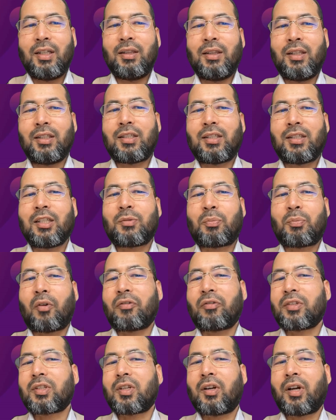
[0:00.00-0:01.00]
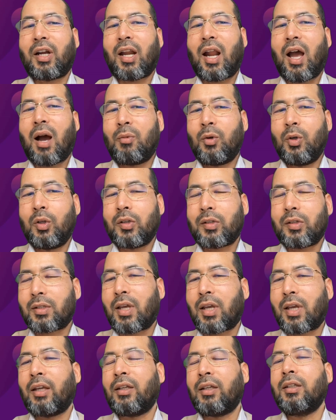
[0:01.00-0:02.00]
This is Professor Enamul
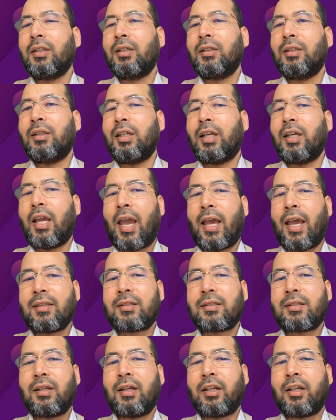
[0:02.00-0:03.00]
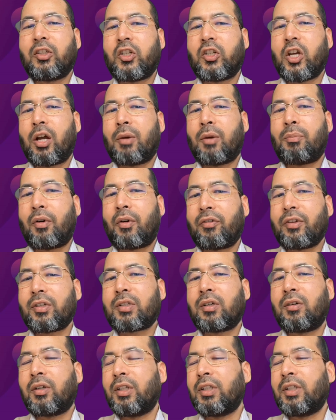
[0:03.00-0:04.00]
Hussain, the NSTIC Chair
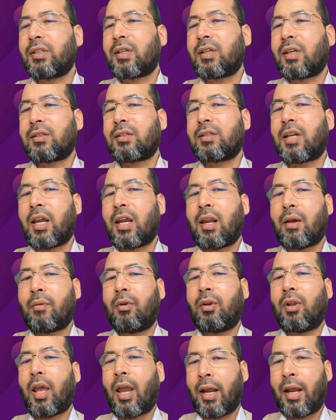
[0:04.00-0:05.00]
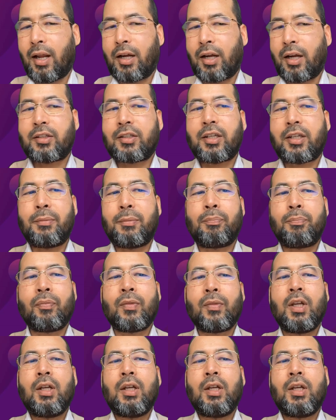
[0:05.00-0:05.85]
Professor in Sustainable Energy,